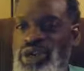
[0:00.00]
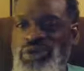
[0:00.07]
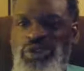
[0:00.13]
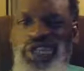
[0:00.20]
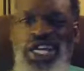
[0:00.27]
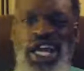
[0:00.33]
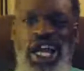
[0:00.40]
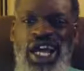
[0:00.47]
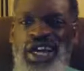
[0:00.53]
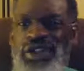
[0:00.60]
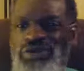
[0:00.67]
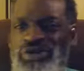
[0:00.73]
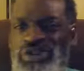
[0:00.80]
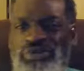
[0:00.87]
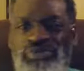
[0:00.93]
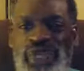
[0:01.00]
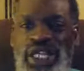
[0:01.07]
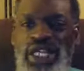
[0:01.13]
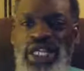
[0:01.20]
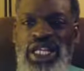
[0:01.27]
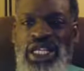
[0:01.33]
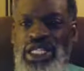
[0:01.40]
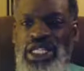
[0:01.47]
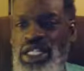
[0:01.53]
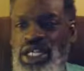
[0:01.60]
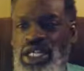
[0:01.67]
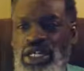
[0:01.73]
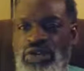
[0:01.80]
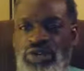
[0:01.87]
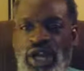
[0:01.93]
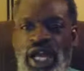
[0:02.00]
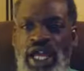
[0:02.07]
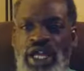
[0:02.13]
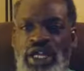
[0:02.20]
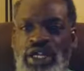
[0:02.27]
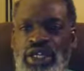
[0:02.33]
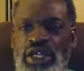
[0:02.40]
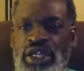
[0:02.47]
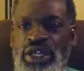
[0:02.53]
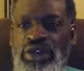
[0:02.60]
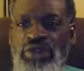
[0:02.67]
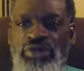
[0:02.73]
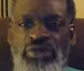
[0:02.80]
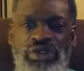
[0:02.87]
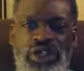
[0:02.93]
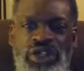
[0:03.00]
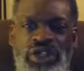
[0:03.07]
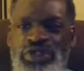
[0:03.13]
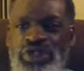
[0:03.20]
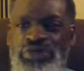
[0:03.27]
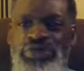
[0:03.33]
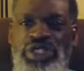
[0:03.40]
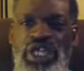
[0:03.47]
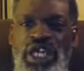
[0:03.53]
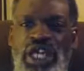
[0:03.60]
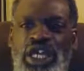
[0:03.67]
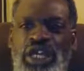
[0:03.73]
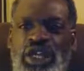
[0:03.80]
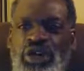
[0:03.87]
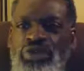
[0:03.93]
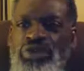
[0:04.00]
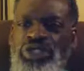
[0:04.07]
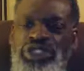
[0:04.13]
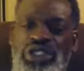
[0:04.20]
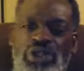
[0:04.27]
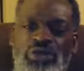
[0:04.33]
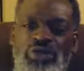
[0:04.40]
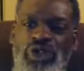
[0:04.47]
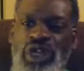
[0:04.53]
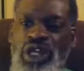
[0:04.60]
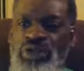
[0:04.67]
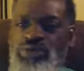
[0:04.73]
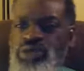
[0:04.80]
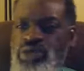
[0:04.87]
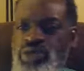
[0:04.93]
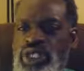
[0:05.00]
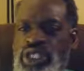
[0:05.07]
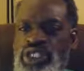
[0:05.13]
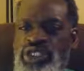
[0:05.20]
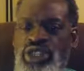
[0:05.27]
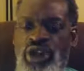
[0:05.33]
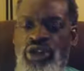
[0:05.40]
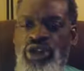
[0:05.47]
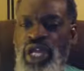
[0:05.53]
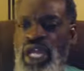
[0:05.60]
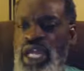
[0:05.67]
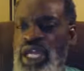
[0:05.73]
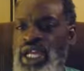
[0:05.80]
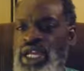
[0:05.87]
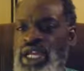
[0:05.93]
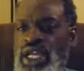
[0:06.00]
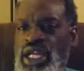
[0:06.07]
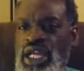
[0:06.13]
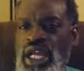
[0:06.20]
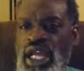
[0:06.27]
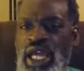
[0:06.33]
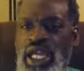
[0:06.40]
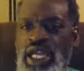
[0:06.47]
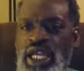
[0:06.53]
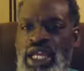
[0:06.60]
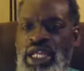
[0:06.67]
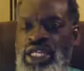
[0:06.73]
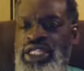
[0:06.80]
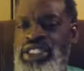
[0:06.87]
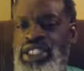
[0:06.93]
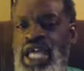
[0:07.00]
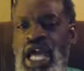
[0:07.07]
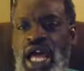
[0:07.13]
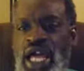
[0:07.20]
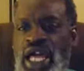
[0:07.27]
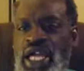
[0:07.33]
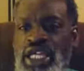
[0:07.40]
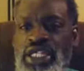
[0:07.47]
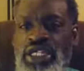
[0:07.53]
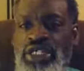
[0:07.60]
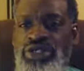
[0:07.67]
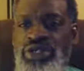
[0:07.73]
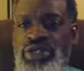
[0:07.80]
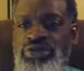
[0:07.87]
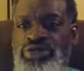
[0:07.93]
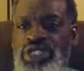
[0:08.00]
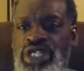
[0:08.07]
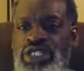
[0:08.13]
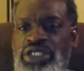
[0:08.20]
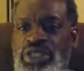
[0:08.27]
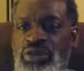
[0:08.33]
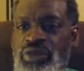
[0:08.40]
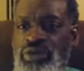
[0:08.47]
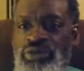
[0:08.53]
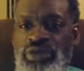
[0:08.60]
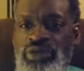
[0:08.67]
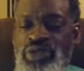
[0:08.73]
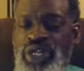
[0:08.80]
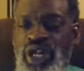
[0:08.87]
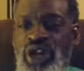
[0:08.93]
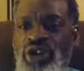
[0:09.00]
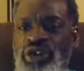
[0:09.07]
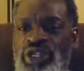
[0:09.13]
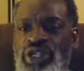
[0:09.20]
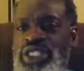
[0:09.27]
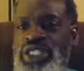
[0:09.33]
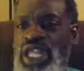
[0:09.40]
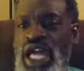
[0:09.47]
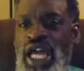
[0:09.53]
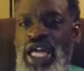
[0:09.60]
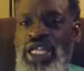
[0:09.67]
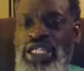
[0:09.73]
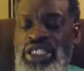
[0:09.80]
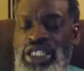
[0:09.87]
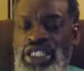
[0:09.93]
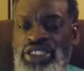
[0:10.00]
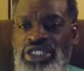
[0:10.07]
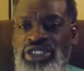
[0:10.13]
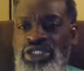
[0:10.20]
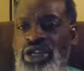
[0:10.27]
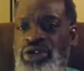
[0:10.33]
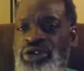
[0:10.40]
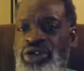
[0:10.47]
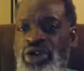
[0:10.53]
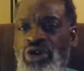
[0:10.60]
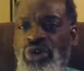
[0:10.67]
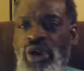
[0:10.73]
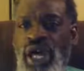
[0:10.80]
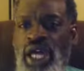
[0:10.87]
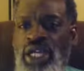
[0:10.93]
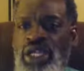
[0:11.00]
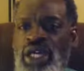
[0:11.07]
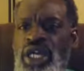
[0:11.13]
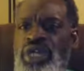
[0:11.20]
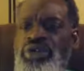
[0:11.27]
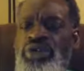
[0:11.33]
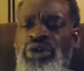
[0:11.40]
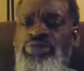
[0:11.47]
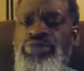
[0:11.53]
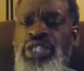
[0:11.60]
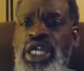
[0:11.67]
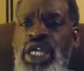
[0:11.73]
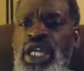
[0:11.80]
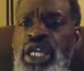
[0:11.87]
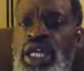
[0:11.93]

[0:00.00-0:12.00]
We kind of, we middling, right? You know what I'm saying? We're somewhere in between the dirt and and and the sky ain't, you know what I'm saying? Somewhere between the earth and the sky ain't touching dirt no way. You know what I'm saying?